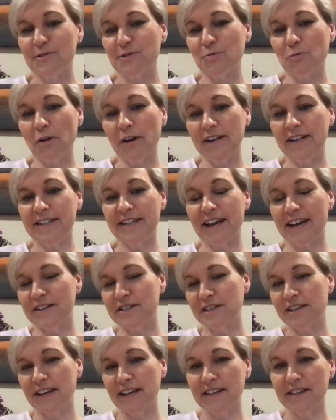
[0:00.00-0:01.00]
those wanting to
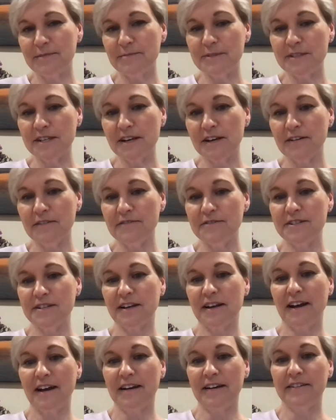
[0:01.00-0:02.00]
educate themselves
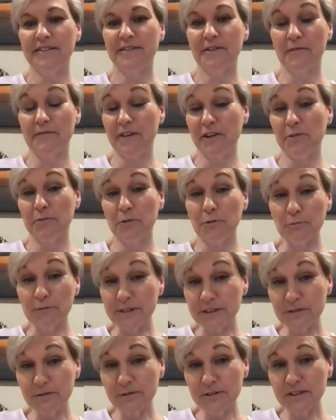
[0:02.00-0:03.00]
on available
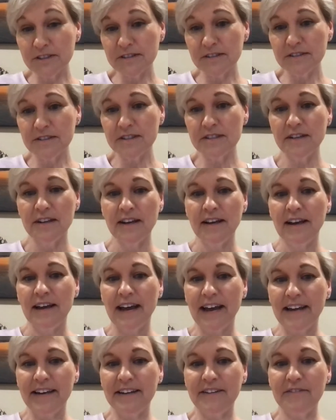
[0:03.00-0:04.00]
resources,
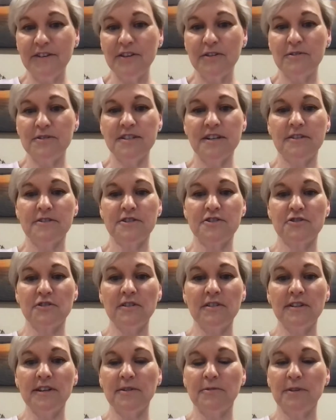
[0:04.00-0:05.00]
and even those that are
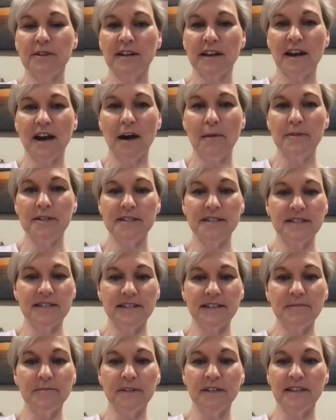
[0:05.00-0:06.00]
struggling with the common
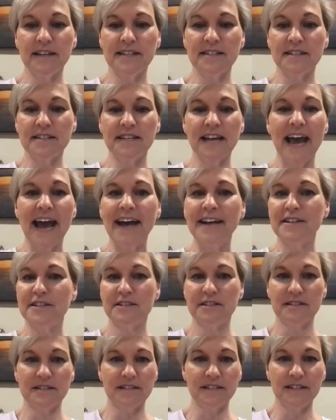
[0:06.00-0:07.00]
stigma that's
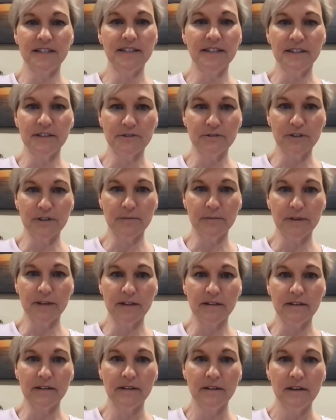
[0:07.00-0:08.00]
attached to seeking
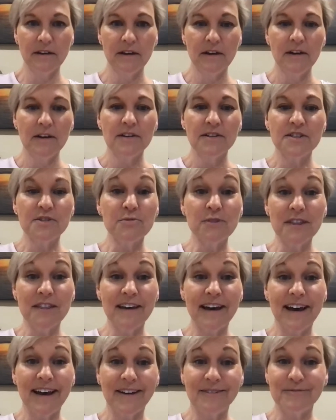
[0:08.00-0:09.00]
treatment. So, with
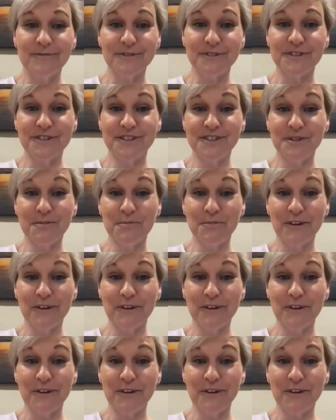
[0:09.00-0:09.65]
that, we'll just